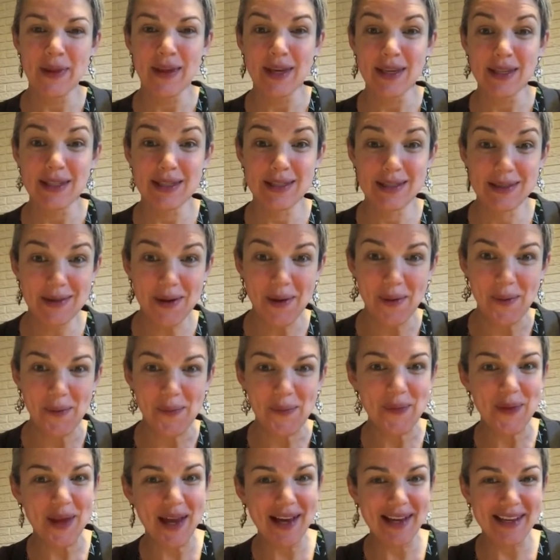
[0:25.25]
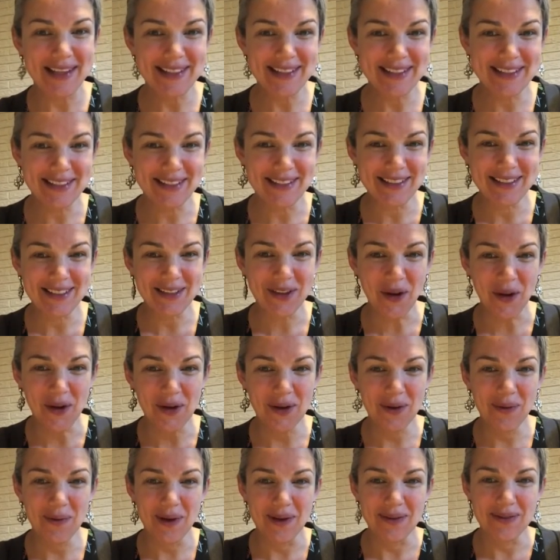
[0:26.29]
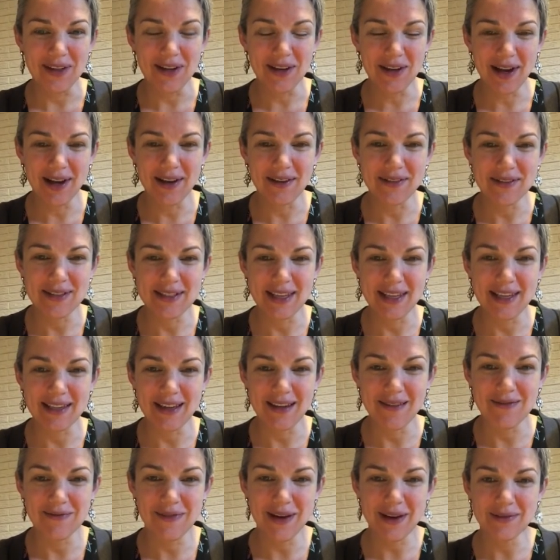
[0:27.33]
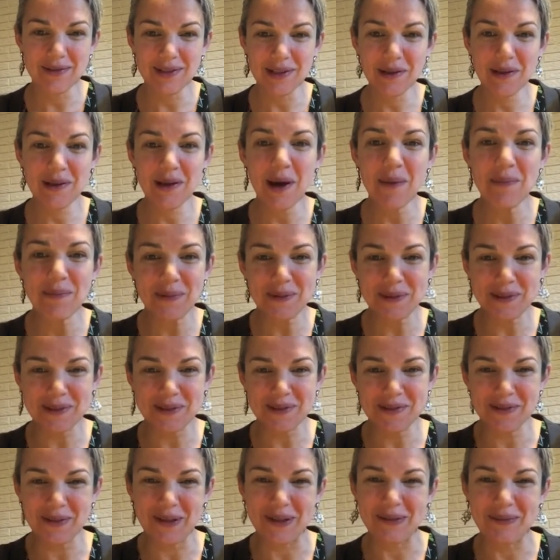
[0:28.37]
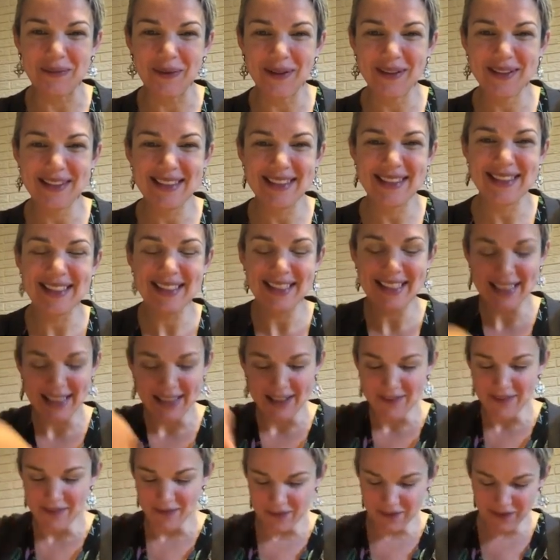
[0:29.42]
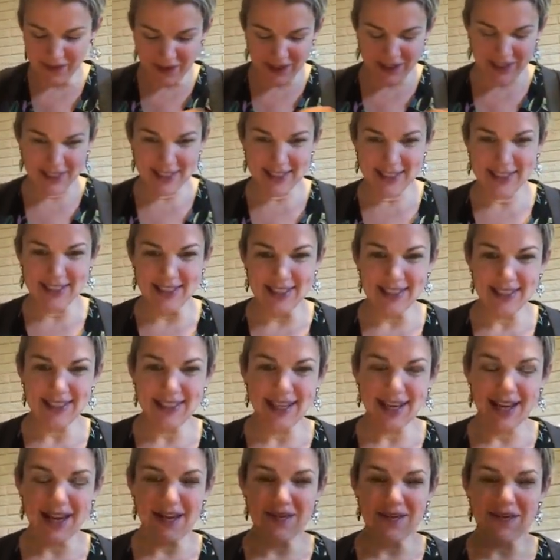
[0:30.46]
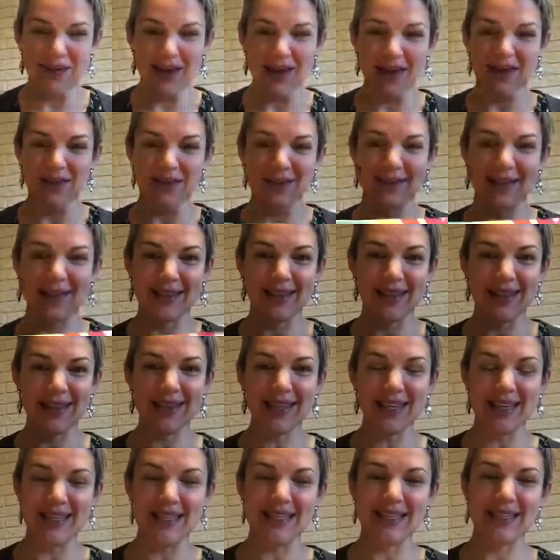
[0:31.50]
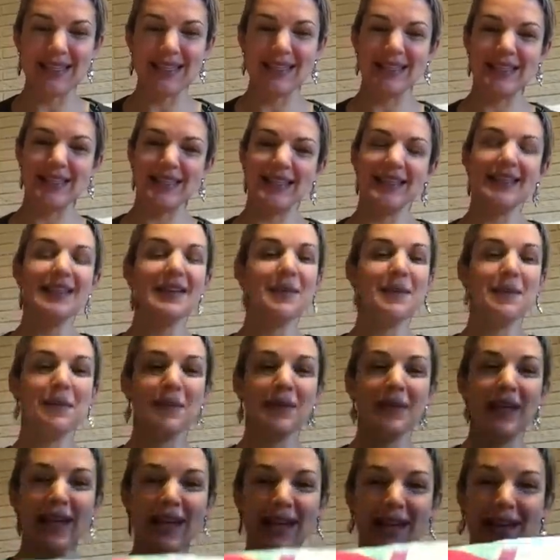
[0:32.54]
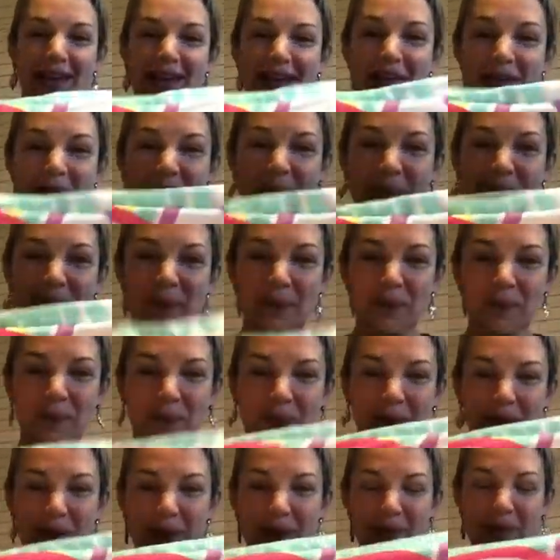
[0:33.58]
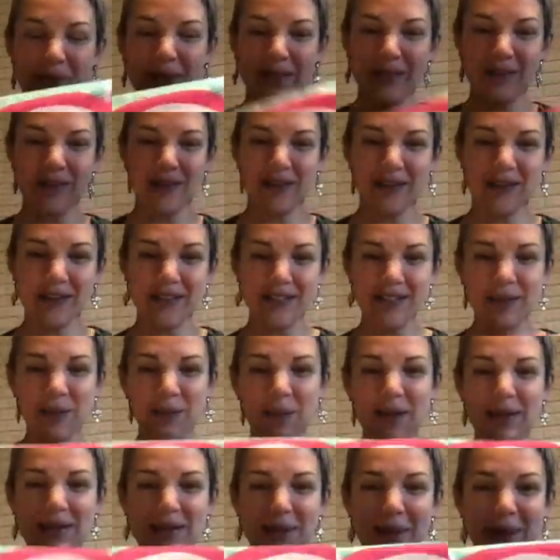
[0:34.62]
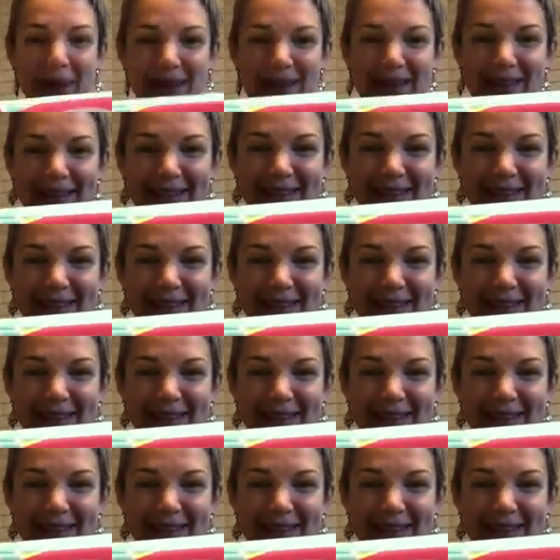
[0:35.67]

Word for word: So I started looking around our house and I found a couple of rainbows. First, I found this blanket on my daughter Isabel's bed.